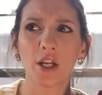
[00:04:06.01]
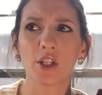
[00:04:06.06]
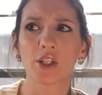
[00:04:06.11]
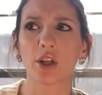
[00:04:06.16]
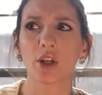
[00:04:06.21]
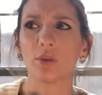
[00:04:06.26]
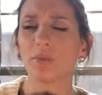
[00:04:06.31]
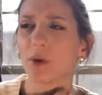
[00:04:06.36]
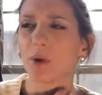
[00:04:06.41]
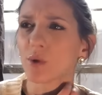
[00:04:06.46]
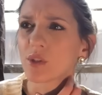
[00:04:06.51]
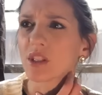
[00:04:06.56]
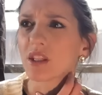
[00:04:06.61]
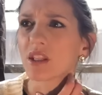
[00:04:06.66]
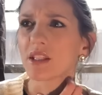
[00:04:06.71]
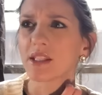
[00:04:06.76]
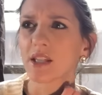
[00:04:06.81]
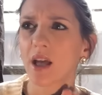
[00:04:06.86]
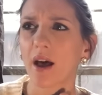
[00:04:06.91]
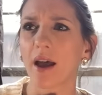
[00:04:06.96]
So most
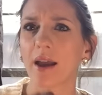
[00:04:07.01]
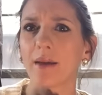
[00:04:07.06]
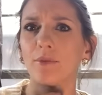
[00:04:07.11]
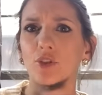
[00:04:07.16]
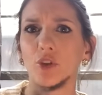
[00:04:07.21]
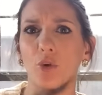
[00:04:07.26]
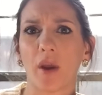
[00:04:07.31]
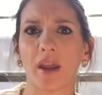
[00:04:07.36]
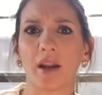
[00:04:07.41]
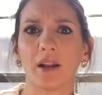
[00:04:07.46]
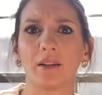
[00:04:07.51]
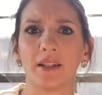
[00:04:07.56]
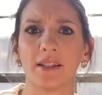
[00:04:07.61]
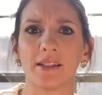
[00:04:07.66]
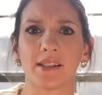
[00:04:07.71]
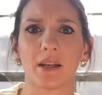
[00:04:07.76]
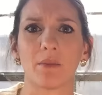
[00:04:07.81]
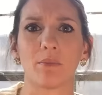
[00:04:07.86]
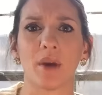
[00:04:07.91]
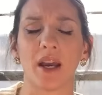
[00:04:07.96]
of the time, Johanna
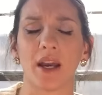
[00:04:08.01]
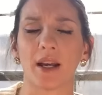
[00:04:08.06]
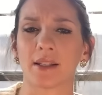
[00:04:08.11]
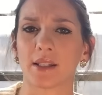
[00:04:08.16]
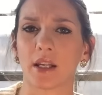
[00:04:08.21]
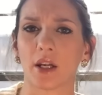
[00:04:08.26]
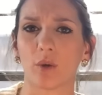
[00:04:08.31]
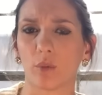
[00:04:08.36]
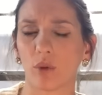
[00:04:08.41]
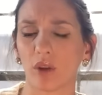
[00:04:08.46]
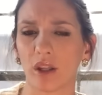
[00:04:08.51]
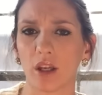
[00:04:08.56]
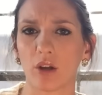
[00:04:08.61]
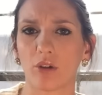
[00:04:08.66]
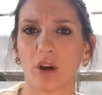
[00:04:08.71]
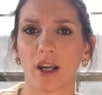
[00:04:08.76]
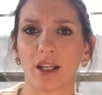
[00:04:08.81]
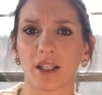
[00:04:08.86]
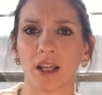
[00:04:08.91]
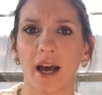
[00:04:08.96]
Lindsey picks a really
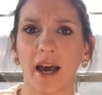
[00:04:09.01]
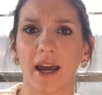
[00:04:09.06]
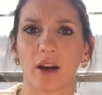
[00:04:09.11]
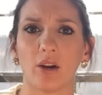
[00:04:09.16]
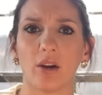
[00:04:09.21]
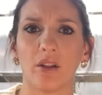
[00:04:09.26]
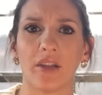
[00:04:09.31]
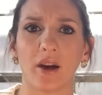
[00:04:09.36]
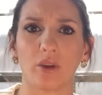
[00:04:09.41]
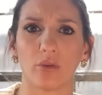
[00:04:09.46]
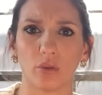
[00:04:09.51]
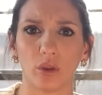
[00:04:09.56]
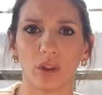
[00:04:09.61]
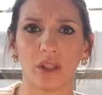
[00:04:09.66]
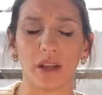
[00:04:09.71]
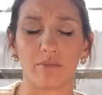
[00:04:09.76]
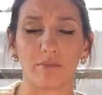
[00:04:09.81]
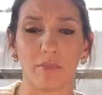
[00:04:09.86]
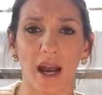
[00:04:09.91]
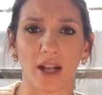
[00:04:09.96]
great title that
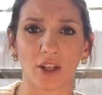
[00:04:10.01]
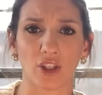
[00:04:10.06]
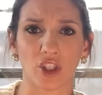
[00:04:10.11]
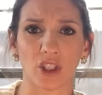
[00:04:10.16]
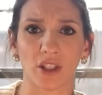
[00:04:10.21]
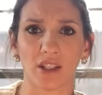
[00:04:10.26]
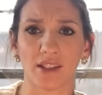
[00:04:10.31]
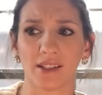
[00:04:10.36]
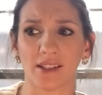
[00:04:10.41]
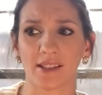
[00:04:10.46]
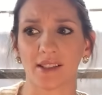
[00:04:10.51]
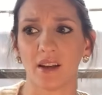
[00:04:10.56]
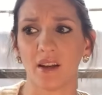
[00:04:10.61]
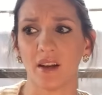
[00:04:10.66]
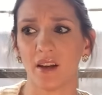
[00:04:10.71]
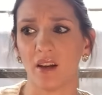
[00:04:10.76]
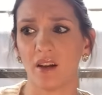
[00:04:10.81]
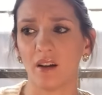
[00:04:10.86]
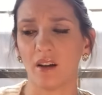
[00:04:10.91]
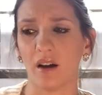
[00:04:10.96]
really matches
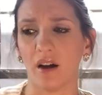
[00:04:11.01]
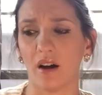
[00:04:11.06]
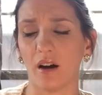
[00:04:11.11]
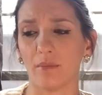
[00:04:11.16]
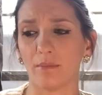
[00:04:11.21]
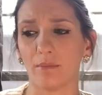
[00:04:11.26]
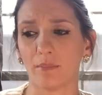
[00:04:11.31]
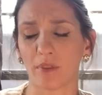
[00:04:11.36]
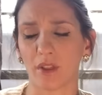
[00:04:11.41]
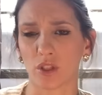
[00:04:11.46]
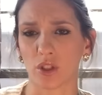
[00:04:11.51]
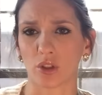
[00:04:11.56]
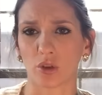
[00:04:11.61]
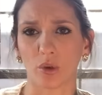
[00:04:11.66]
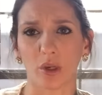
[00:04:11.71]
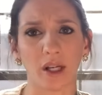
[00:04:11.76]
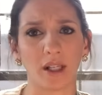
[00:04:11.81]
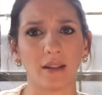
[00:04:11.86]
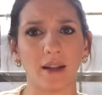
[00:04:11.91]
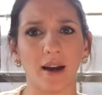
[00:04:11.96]
um, the
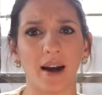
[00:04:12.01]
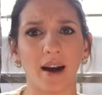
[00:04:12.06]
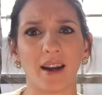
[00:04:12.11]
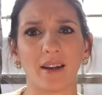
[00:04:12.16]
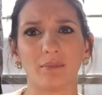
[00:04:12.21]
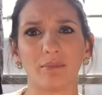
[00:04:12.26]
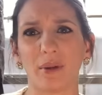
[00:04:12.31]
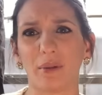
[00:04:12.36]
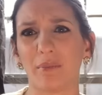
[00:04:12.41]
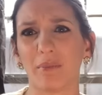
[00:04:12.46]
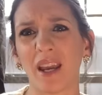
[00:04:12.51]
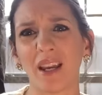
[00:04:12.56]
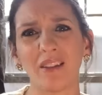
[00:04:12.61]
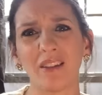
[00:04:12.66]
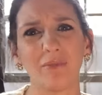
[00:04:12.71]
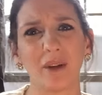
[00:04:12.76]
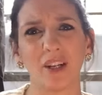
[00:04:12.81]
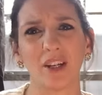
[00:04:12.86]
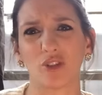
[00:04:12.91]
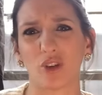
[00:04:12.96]
storyline, but Man
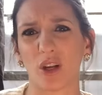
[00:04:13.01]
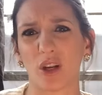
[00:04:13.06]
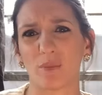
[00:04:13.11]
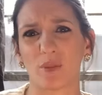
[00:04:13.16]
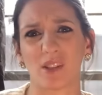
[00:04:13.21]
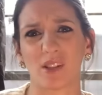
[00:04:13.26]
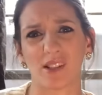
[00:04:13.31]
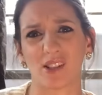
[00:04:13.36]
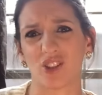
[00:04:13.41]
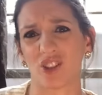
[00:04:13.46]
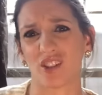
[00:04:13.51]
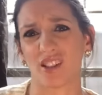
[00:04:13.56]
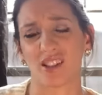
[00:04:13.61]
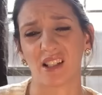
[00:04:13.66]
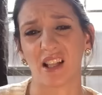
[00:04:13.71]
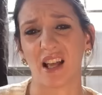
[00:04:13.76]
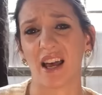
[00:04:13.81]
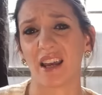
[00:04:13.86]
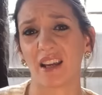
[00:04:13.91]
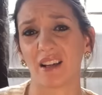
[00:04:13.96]
of My Dreams is
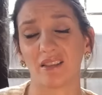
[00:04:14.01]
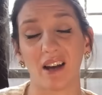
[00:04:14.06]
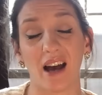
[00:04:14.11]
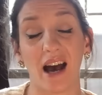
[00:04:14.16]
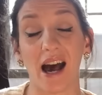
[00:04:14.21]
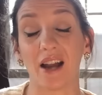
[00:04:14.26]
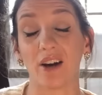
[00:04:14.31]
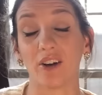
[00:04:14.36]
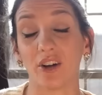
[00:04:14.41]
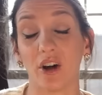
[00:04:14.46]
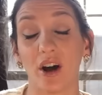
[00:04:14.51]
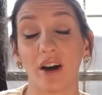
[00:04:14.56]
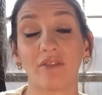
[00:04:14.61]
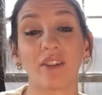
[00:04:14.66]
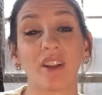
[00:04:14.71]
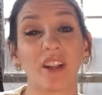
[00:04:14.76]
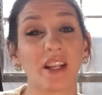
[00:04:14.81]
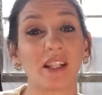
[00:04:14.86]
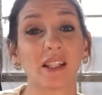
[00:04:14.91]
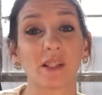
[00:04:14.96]
just like, I don't know, I
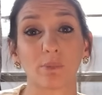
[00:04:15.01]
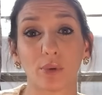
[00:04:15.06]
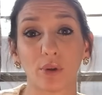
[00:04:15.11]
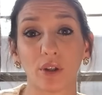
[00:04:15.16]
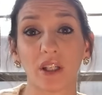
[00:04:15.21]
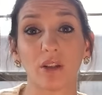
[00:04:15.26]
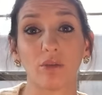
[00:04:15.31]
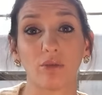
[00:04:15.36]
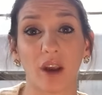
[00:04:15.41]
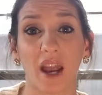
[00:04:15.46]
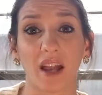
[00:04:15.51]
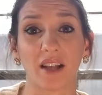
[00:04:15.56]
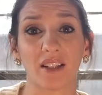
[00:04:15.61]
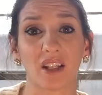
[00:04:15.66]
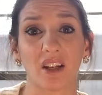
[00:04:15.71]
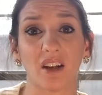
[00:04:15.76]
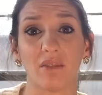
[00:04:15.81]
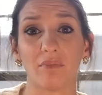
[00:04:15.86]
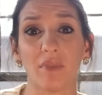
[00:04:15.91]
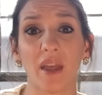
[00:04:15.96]
feel like it's pretty
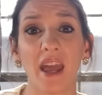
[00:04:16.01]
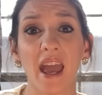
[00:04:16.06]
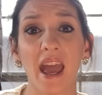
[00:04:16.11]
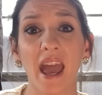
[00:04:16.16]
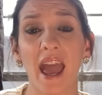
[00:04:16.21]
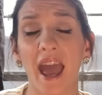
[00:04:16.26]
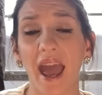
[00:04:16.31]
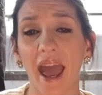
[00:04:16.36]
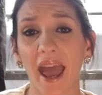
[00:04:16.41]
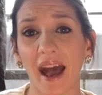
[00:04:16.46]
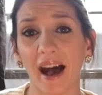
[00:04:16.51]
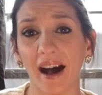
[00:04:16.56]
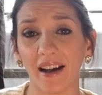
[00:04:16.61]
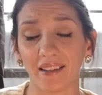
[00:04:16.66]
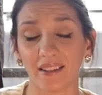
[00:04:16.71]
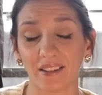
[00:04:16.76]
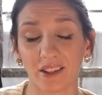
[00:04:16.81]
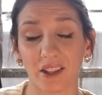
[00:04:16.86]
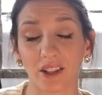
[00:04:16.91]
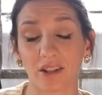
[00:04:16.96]
random,
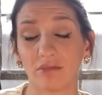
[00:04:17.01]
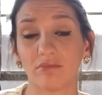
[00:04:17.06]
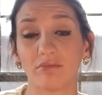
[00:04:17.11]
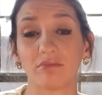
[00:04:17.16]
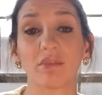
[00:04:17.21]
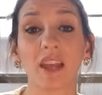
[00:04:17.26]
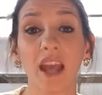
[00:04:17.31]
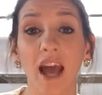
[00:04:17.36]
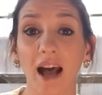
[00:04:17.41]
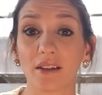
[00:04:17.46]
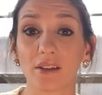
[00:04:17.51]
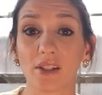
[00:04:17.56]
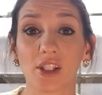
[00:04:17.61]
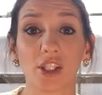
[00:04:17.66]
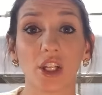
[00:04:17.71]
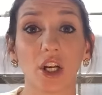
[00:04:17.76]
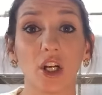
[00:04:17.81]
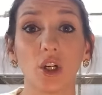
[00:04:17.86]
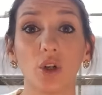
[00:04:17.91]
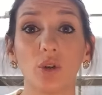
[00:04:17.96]
and yeah,
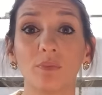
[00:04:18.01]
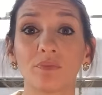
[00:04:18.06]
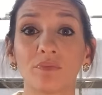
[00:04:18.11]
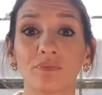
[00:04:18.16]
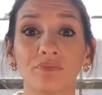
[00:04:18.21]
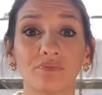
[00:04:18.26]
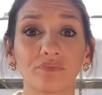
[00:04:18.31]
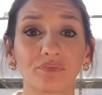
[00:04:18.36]
so